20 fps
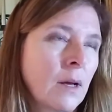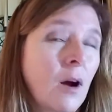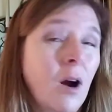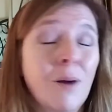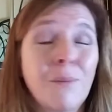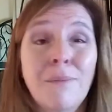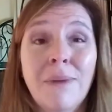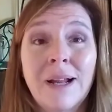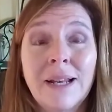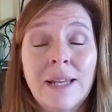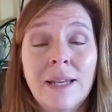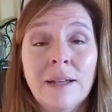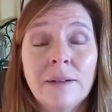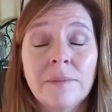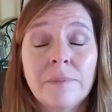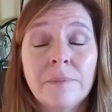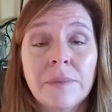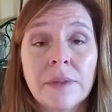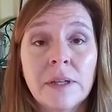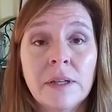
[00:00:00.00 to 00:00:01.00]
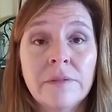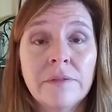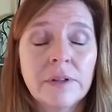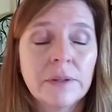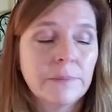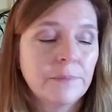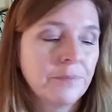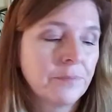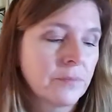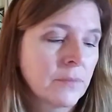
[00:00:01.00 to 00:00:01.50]
our money
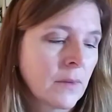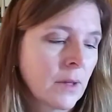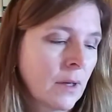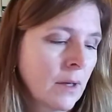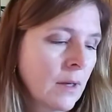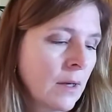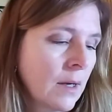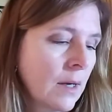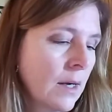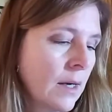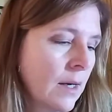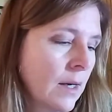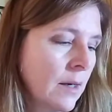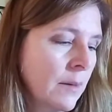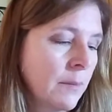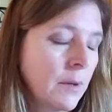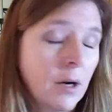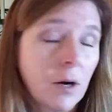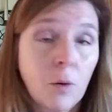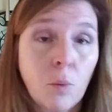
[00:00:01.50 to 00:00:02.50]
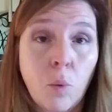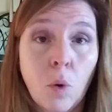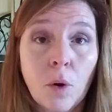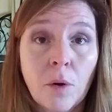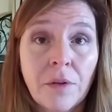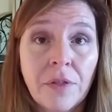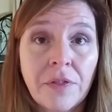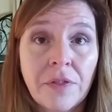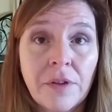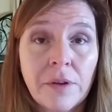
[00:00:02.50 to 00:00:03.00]
even um, our
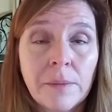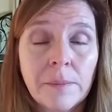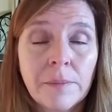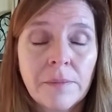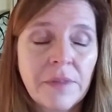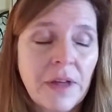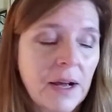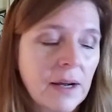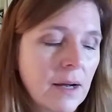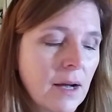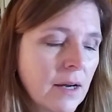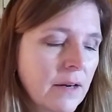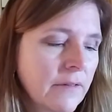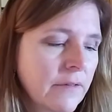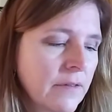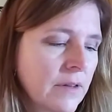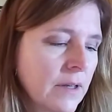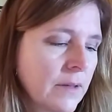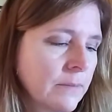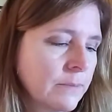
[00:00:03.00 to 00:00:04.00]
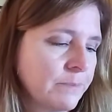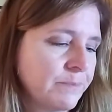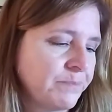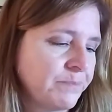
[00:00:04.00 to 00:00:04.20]
worth, that kind of thing.